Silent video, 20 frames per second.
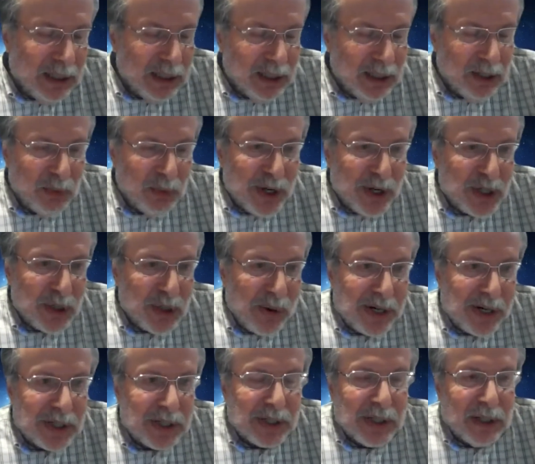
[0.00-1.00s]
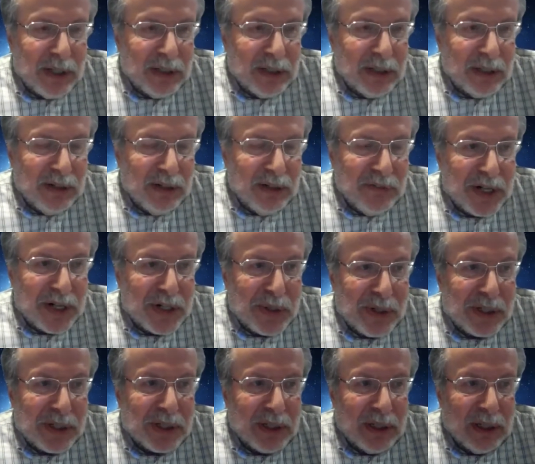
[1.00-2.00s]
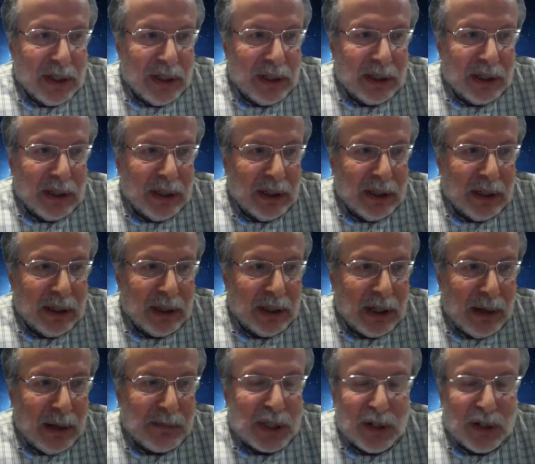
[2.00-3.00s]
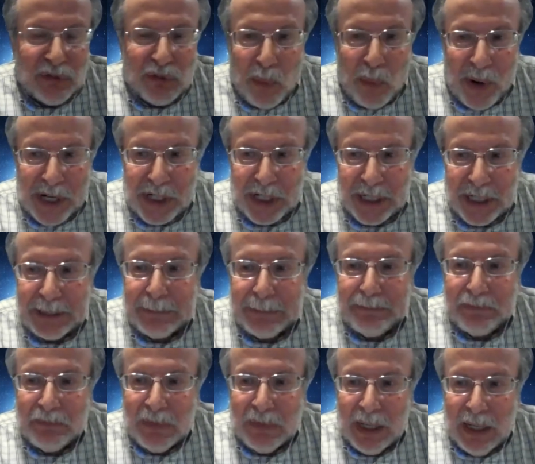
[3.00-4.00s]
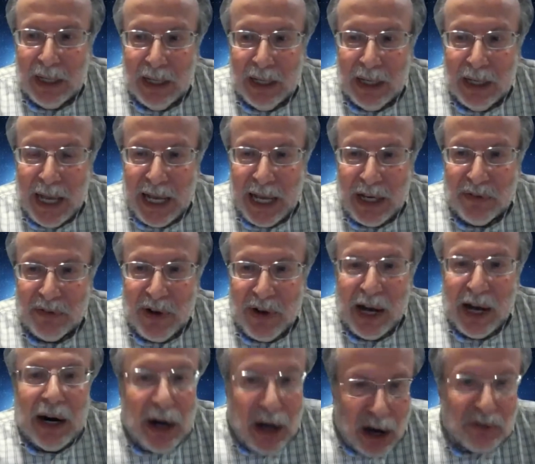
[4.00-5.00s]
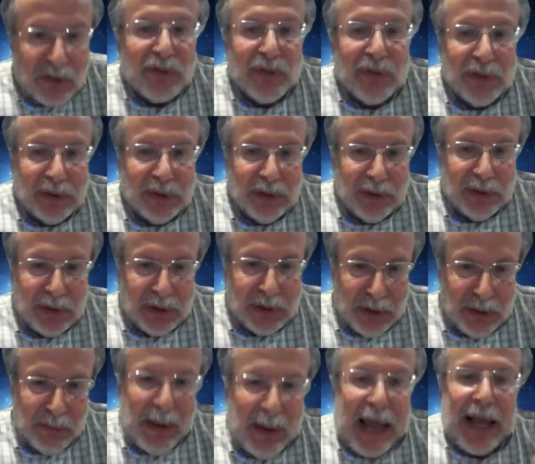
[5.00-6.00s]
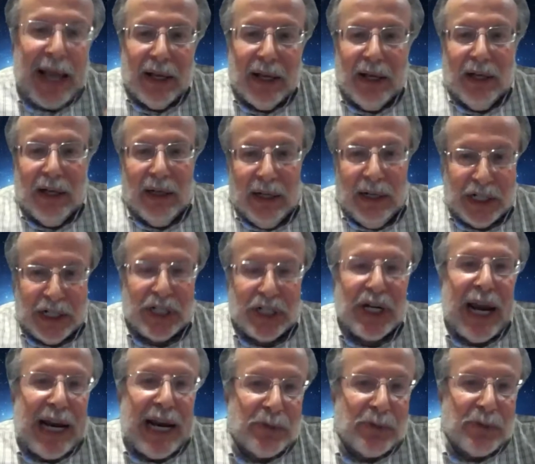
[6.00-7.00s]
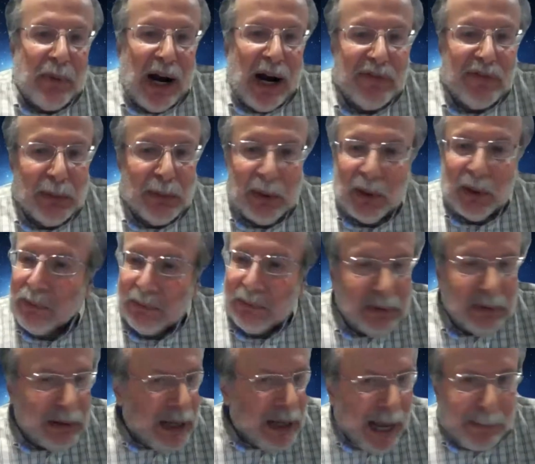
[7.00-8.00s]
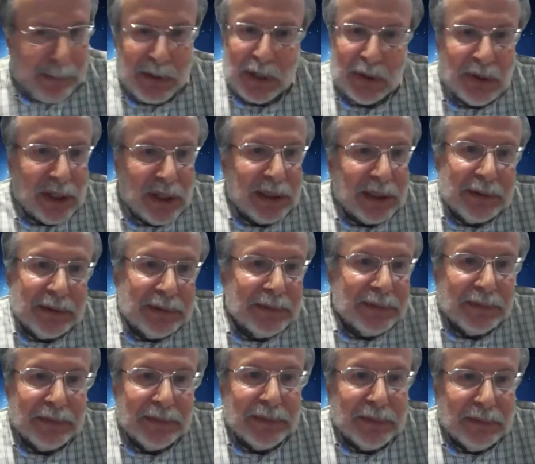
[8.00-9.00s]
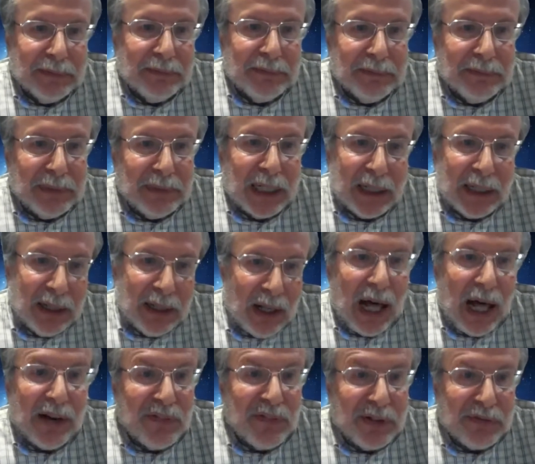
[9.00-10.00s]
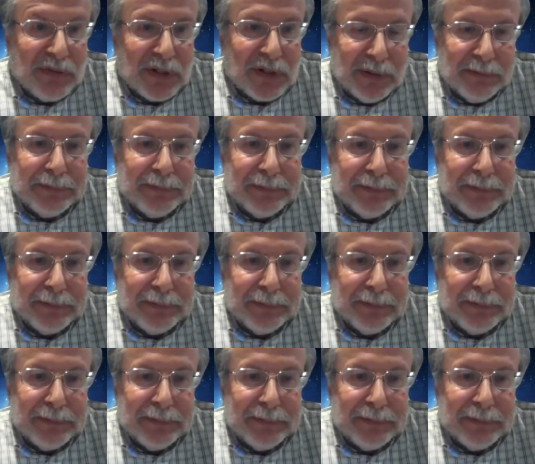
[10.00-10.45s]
uh, resource of interest comes to fruition, and you've got enough to make an exchange profitable, absolutely but a lot of ifs.